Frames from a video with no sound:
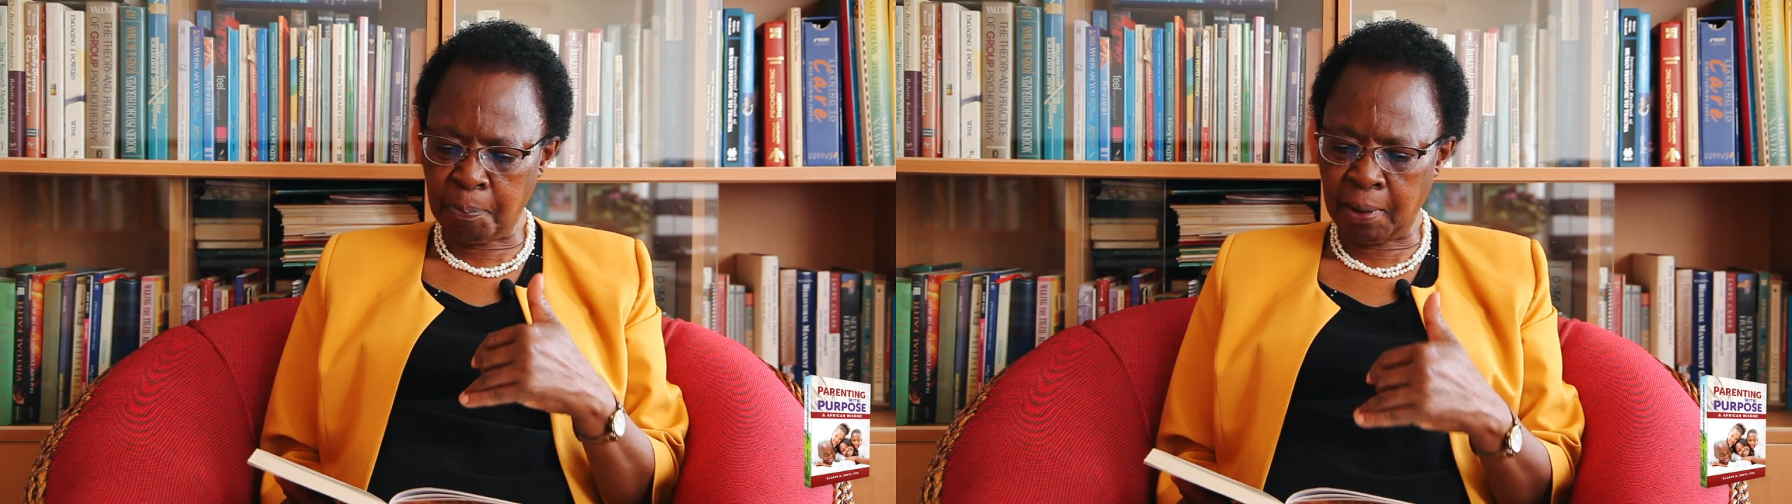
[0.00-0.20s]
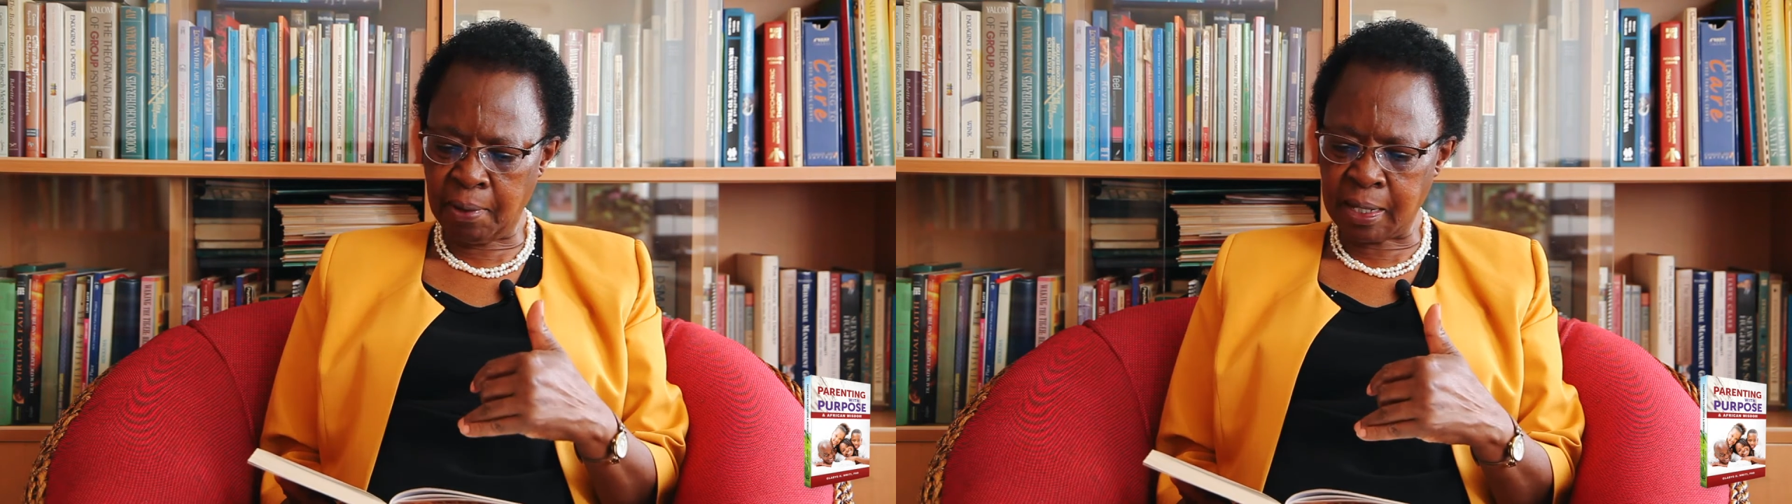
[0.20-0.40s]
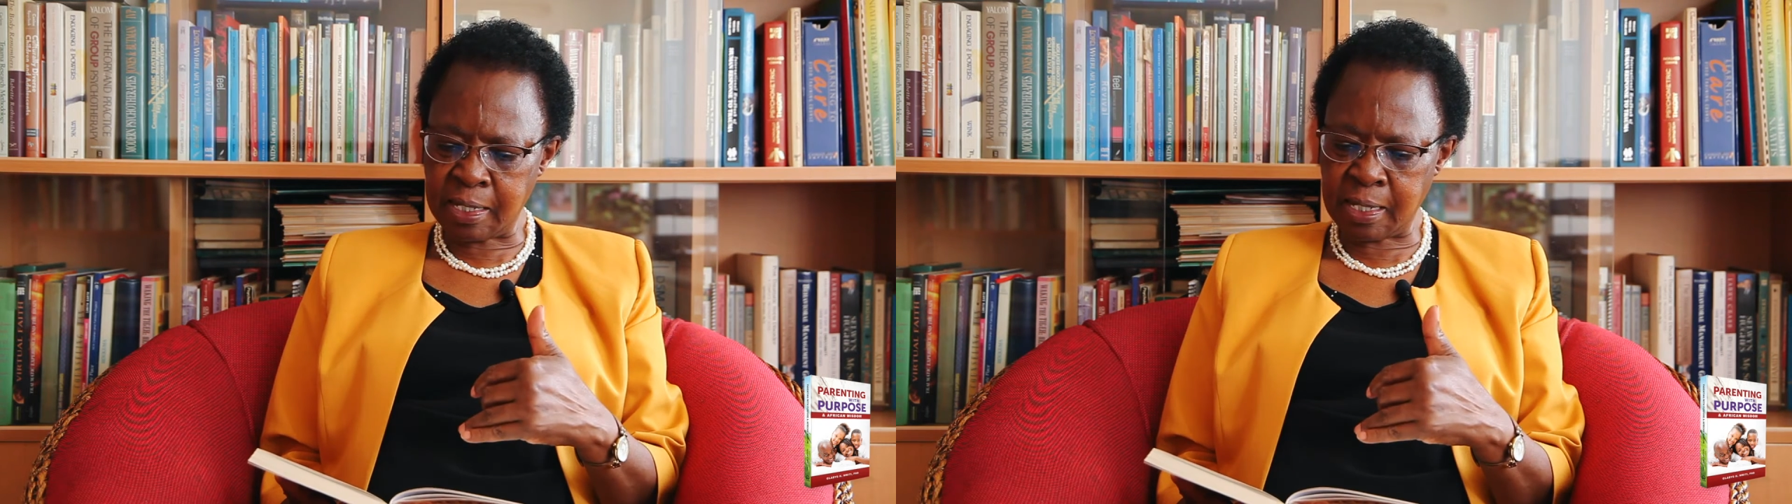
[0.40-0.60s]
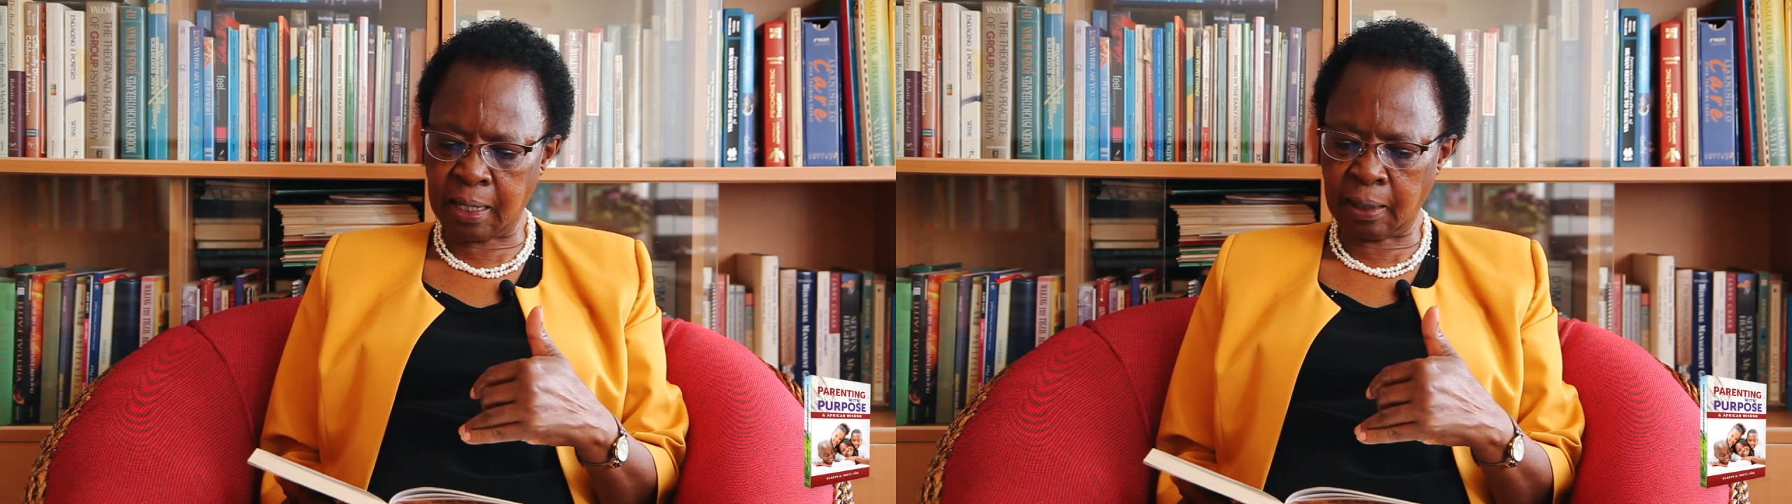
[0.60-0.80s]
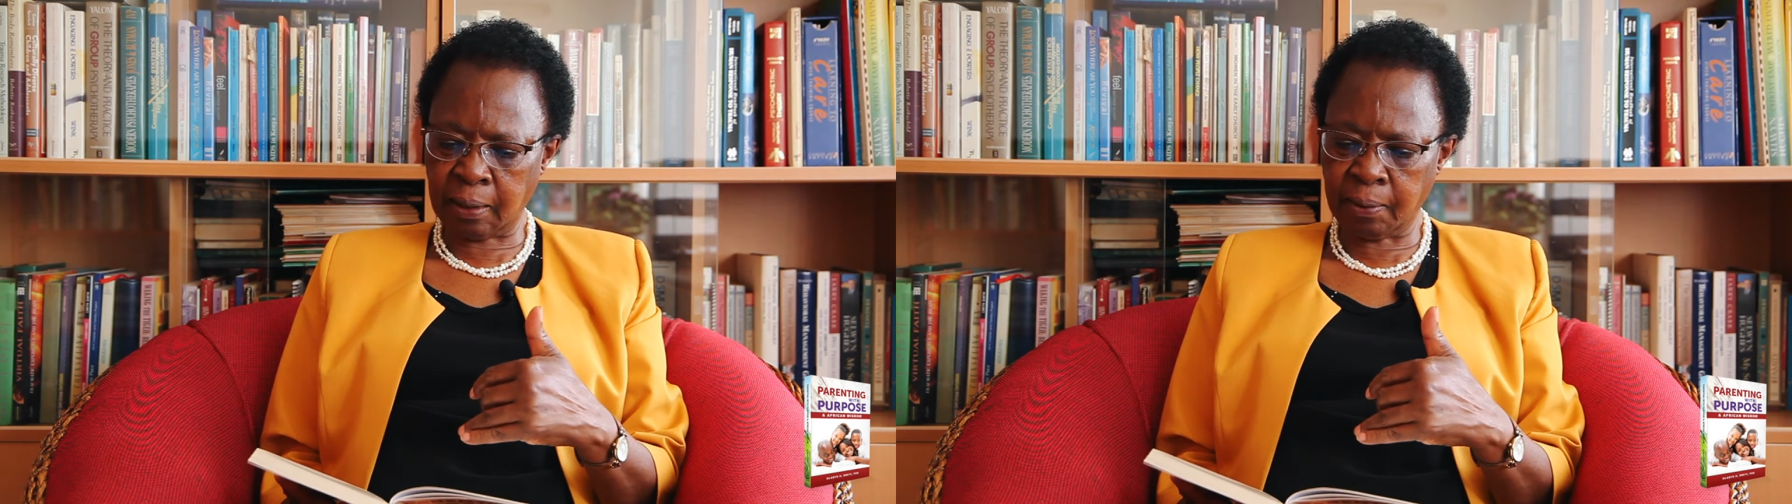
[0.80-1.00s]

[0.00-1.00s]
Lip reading: parenting